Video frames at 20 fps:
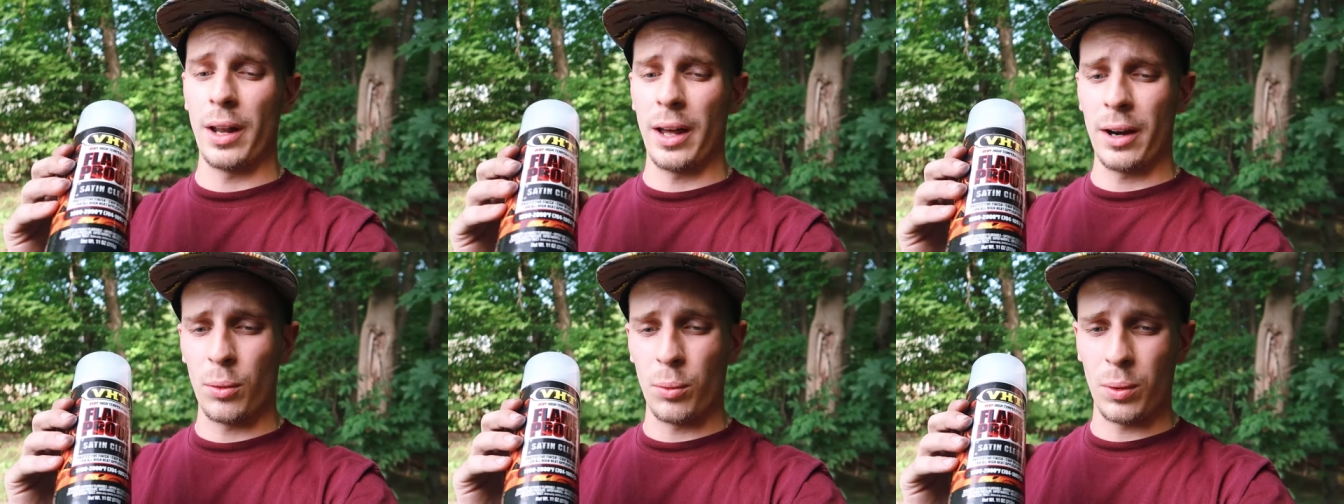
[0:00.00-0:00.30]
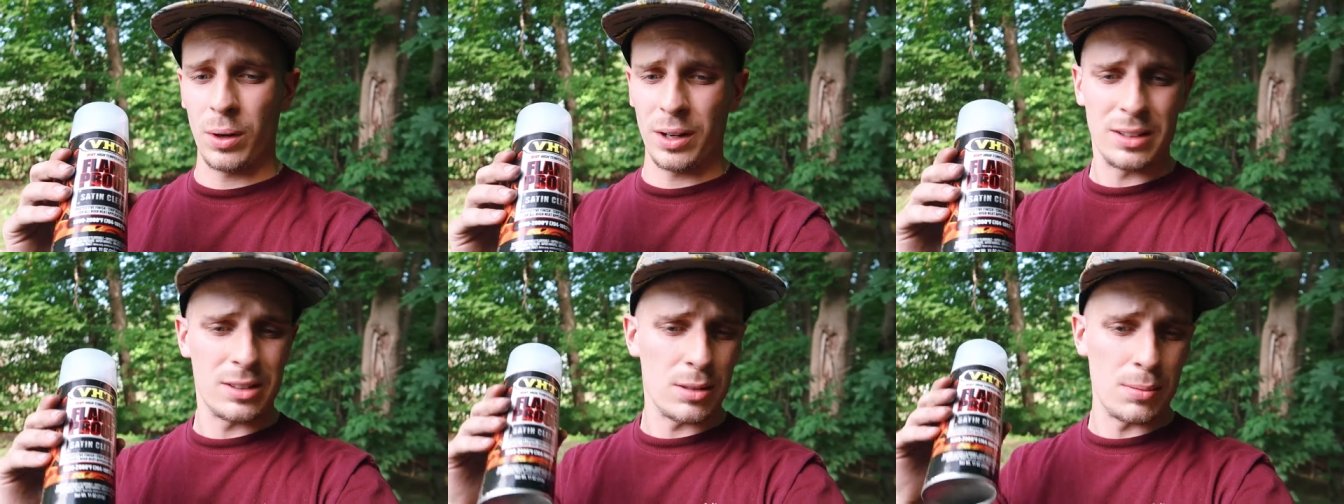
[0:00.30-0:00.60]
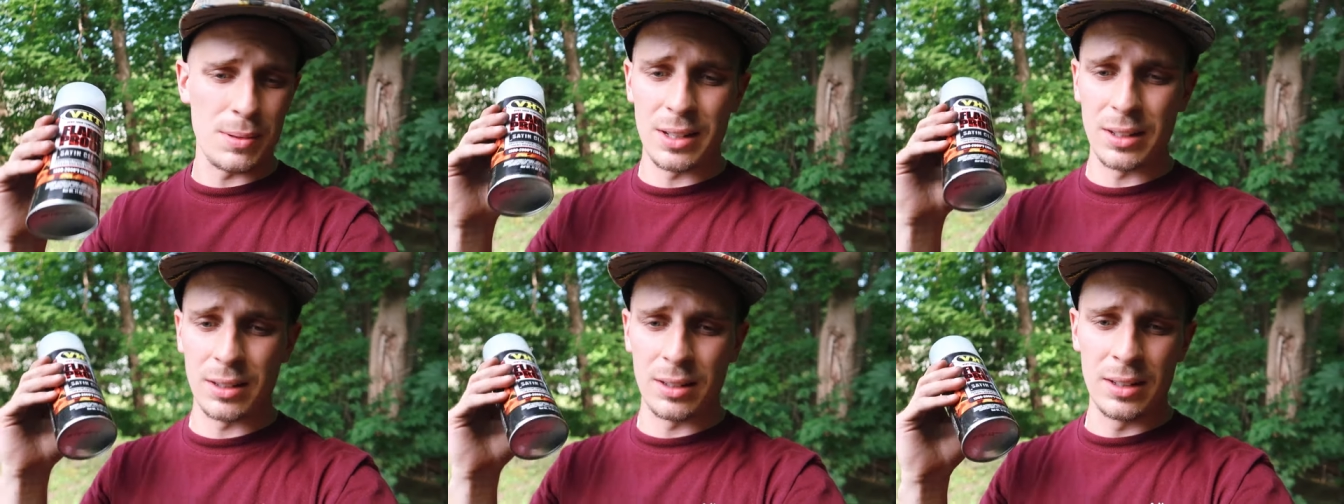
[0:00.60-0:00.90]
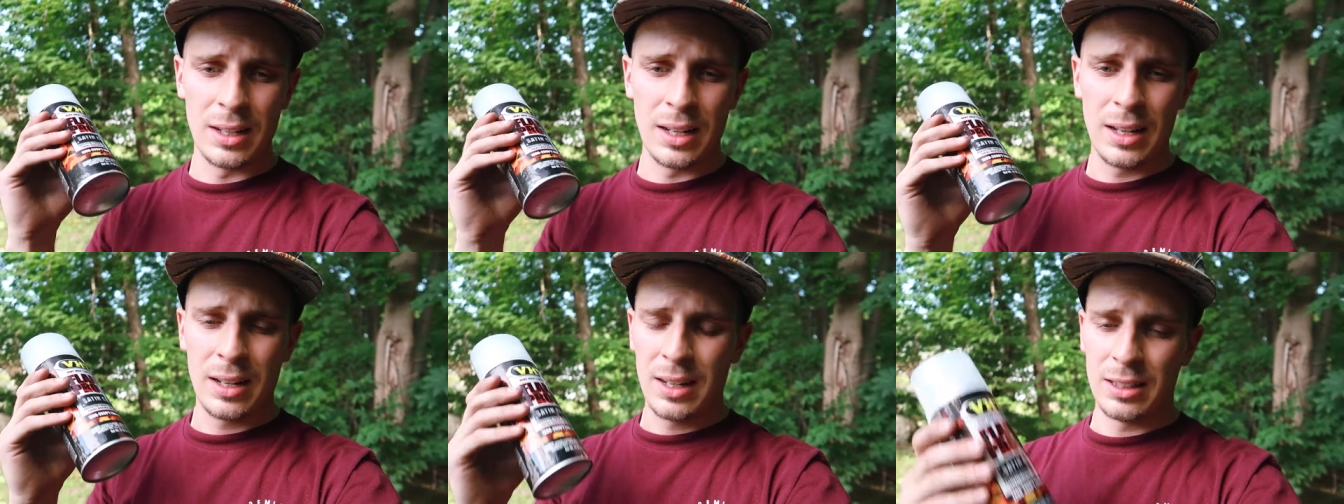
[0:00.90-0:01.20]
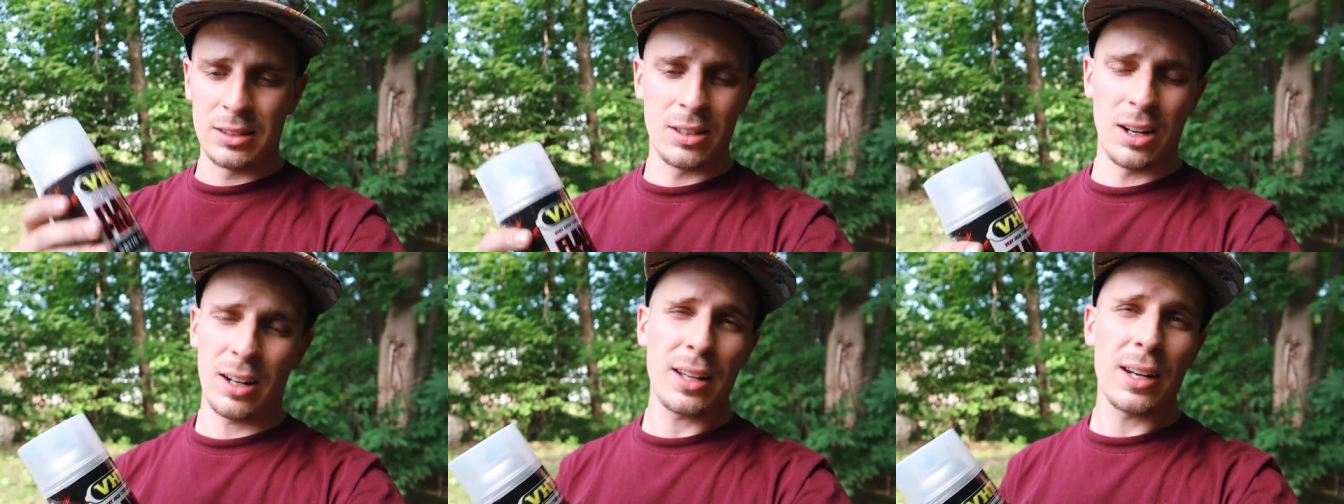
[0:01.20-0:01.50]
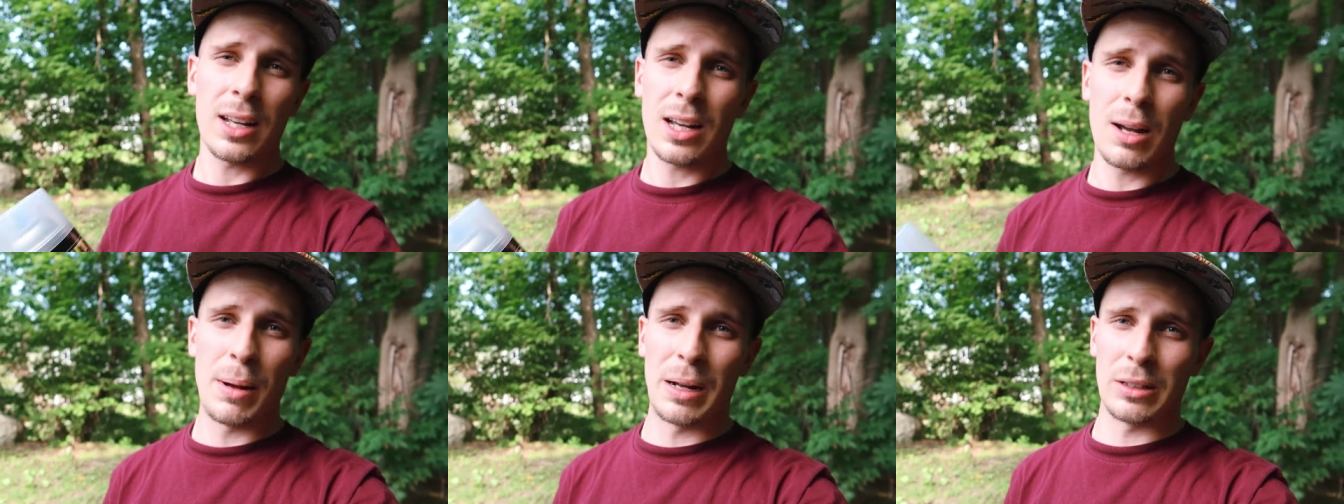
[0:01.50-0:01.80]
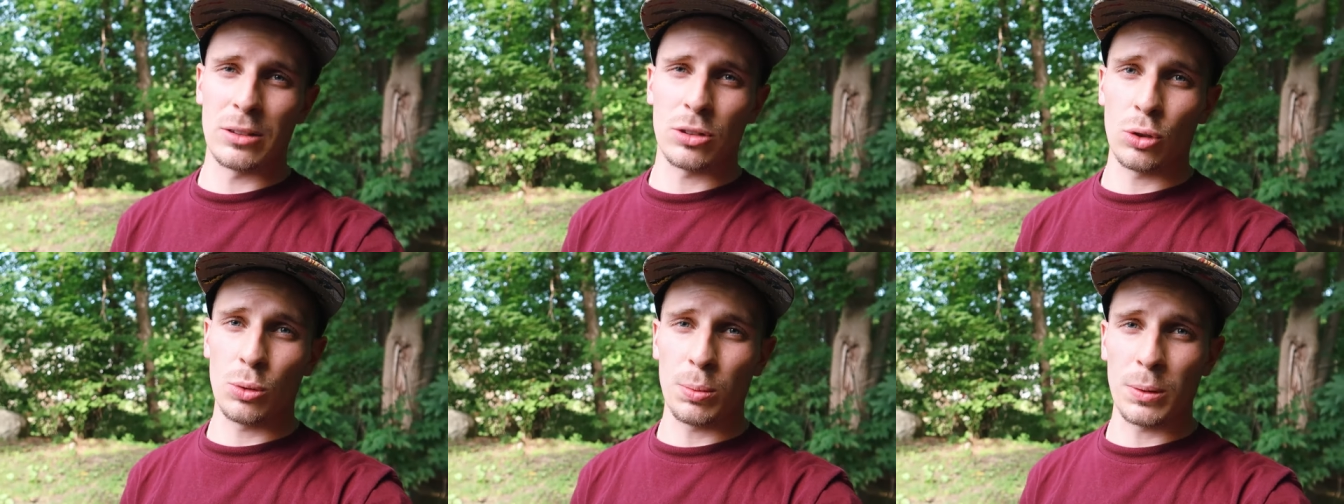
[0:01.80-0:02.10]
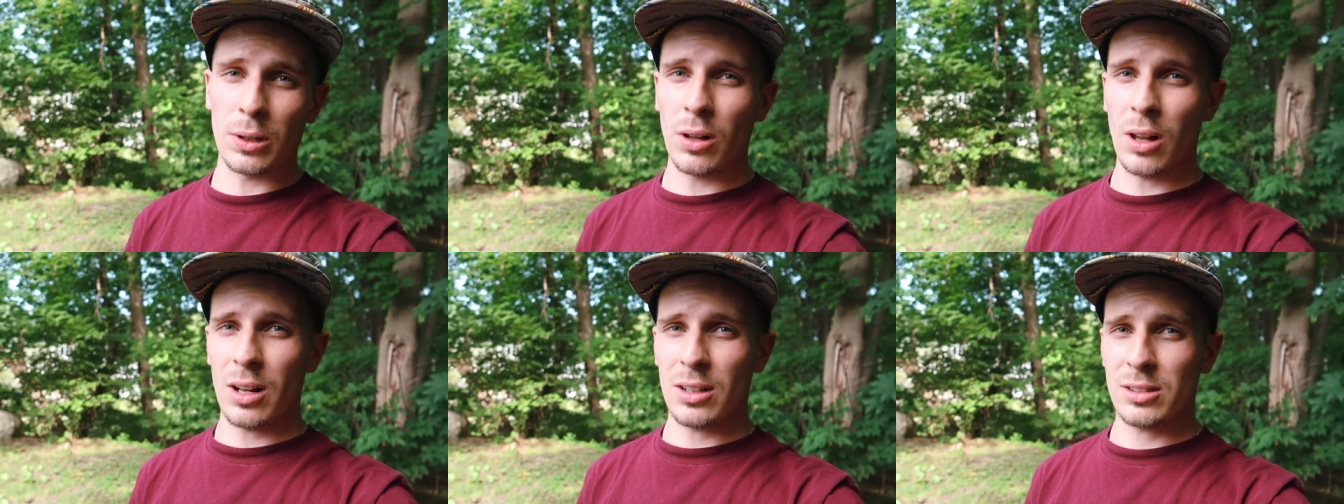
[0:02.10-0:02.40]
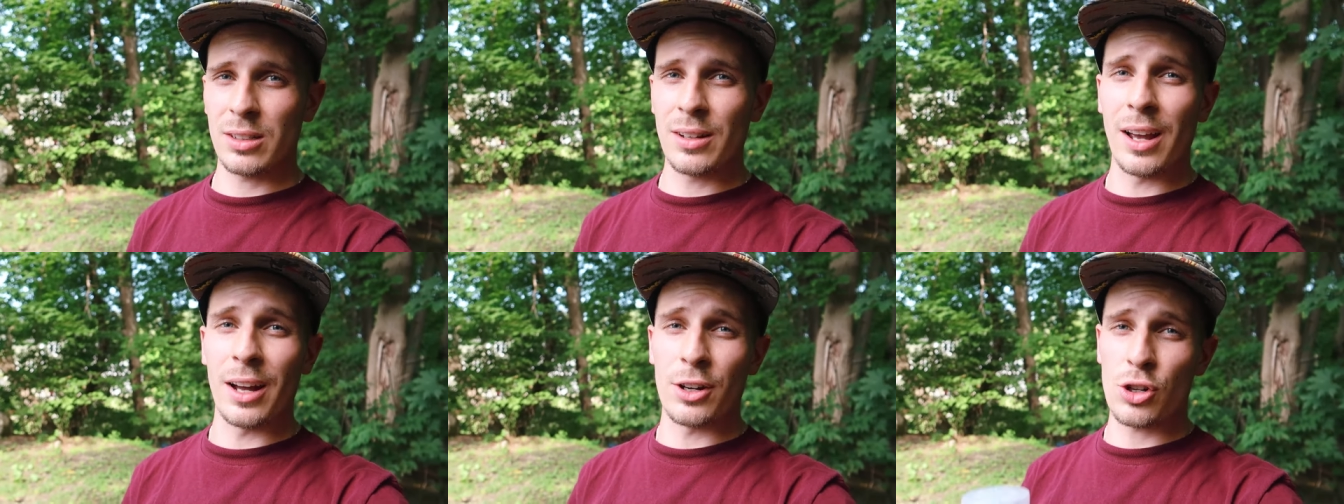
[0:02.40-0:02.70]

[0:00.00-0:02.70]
I don't want it to be, it's not gonna come out super glossy.